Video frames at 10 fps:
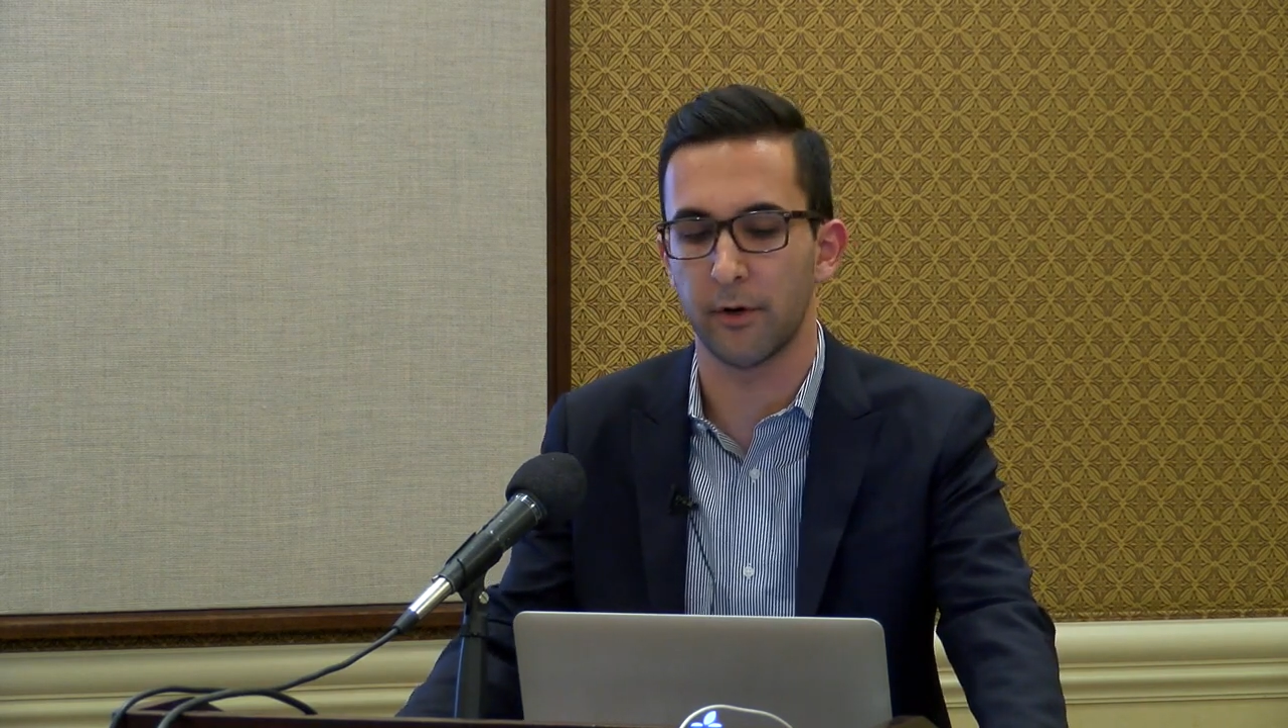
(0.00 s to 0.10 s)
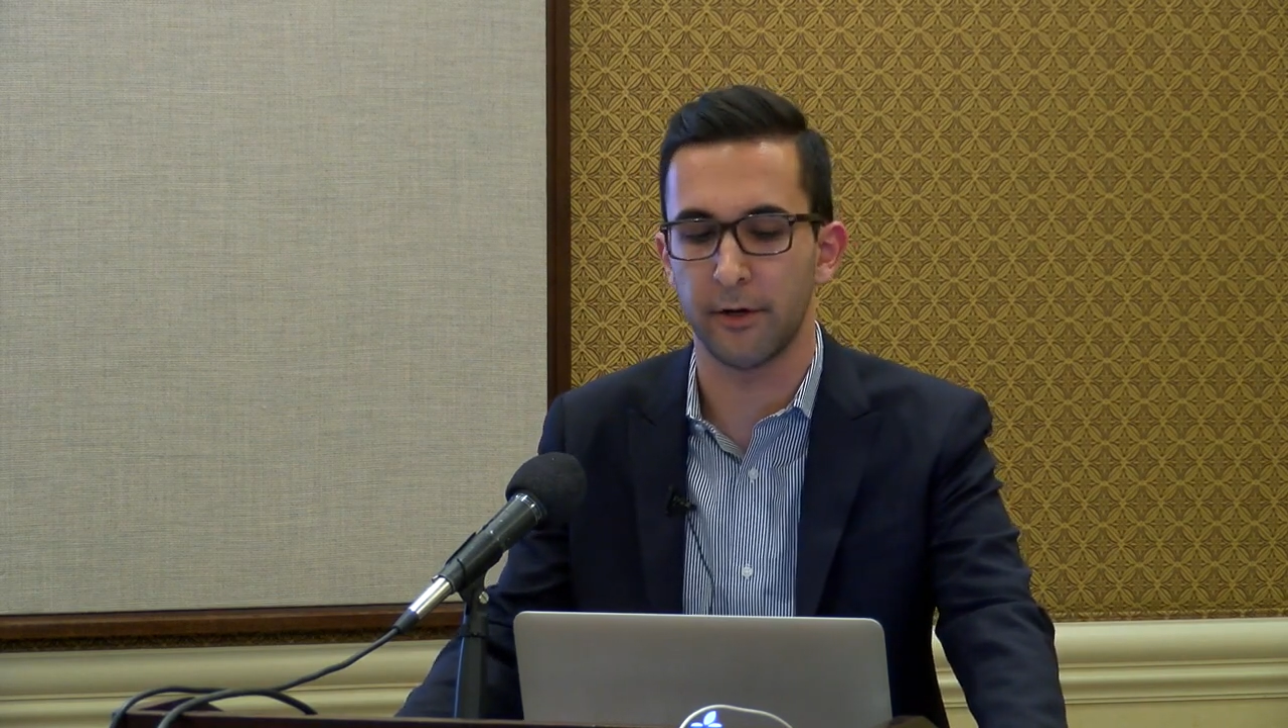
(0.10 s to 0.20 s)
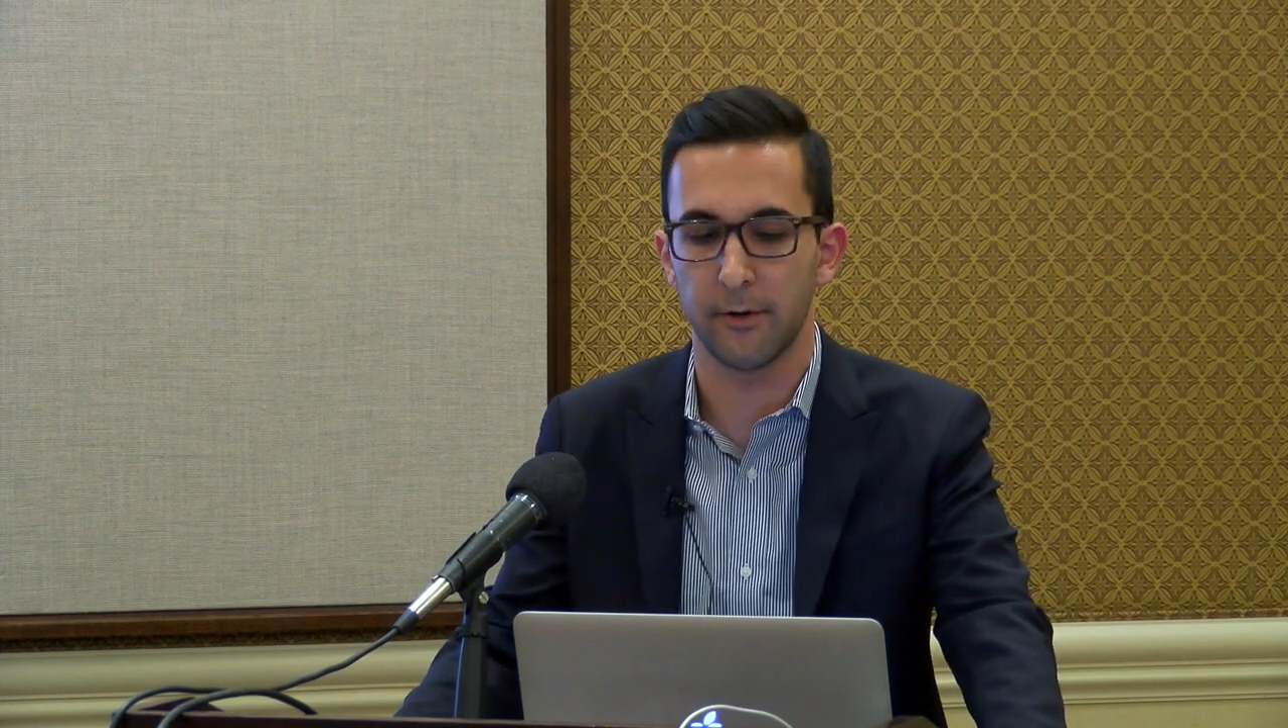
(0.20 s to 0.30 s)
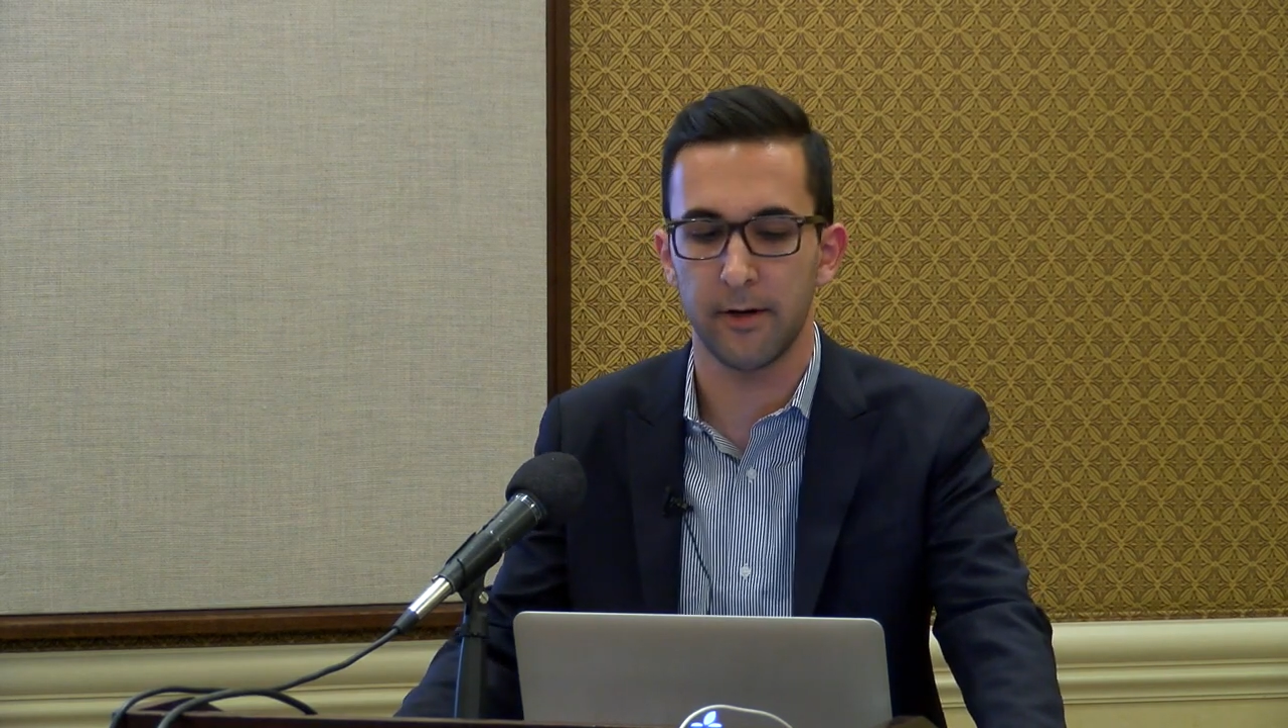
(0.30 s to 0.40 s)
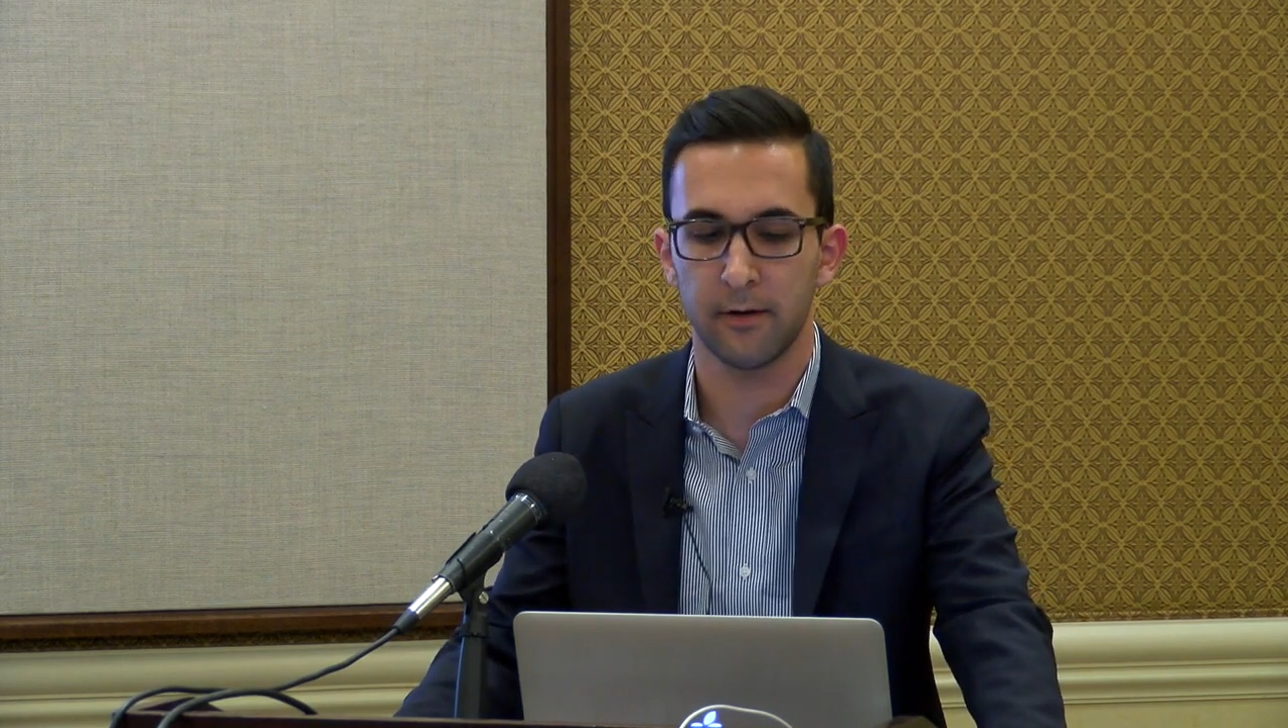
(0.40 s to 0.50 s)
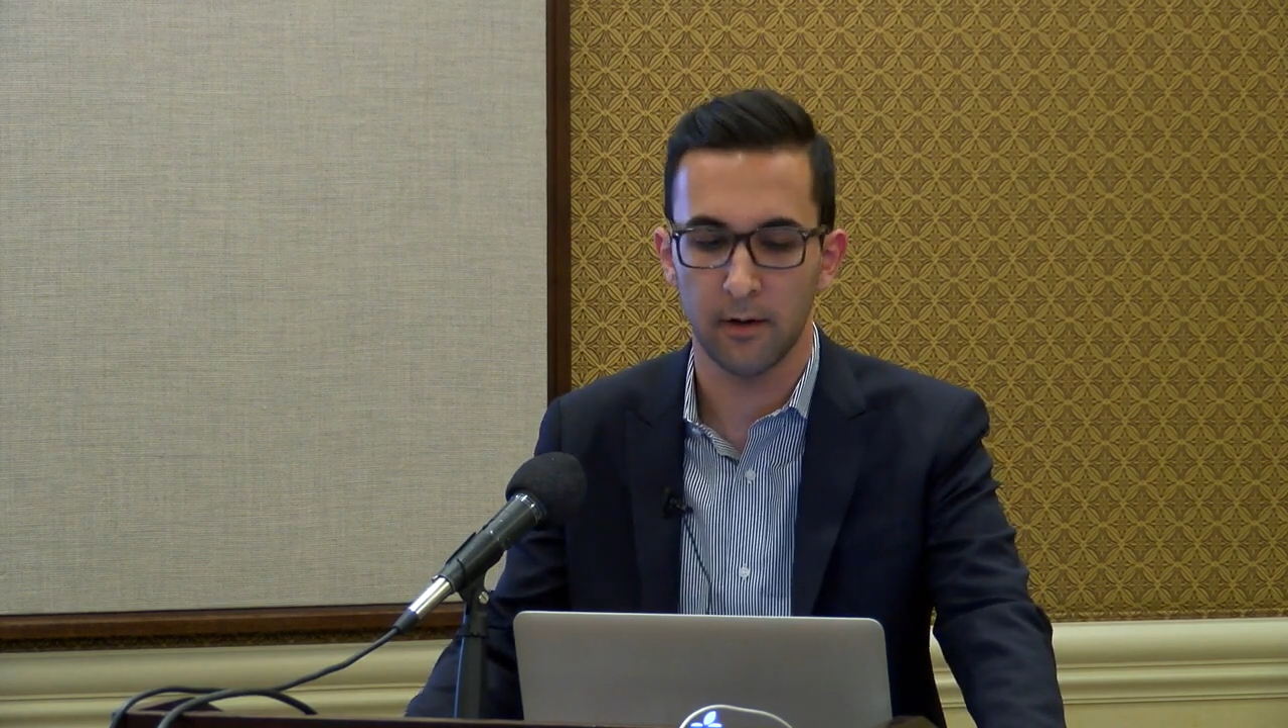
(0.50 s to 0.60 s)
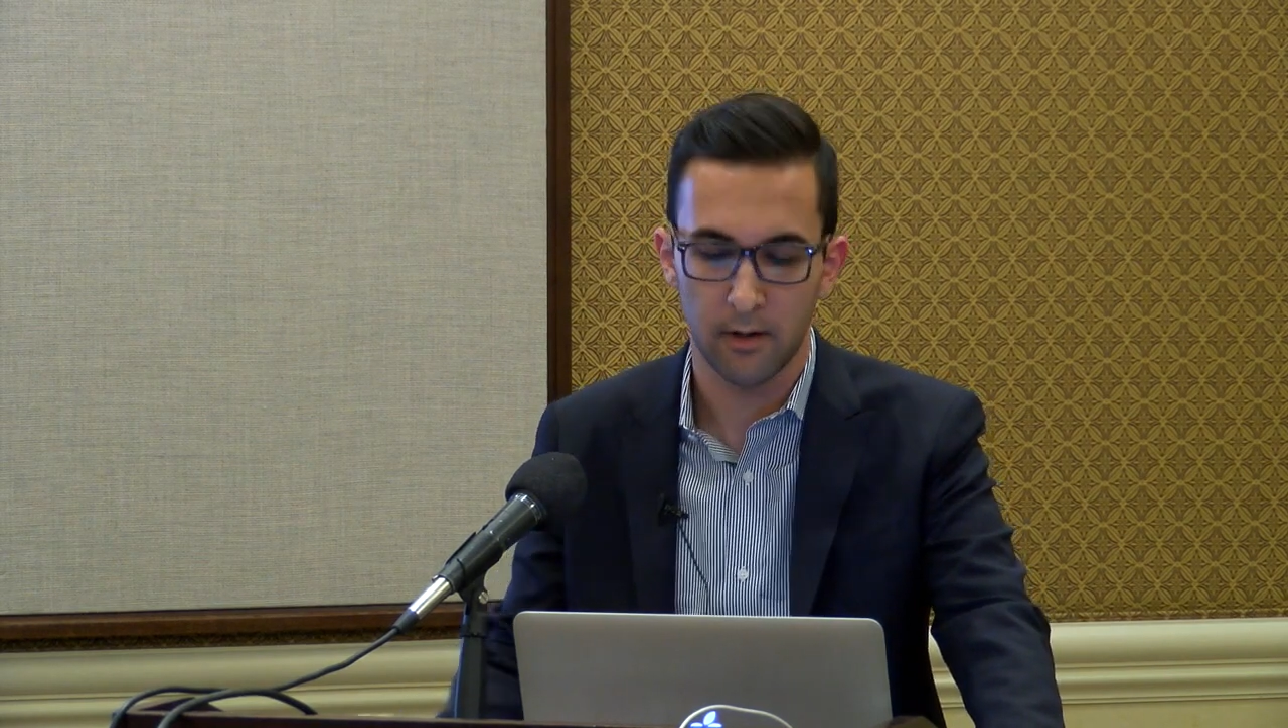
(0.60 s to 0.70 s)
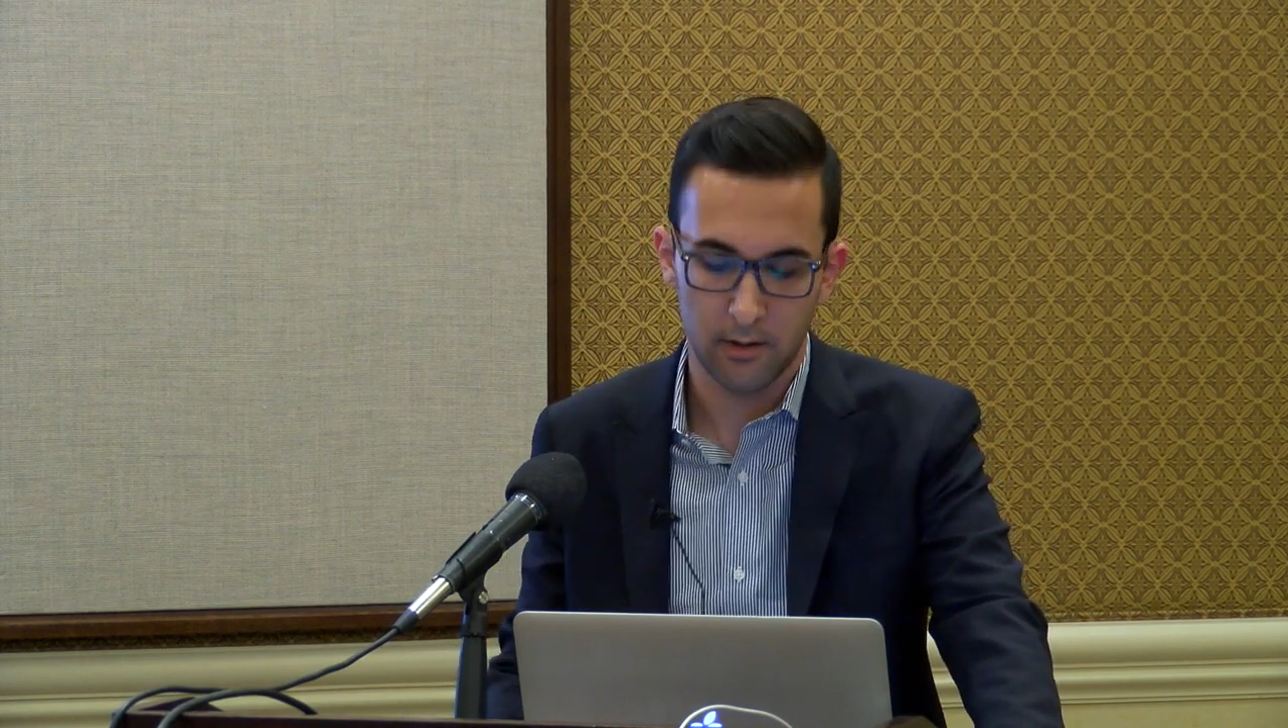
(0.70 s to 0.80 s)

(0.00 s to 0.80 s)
we're doing.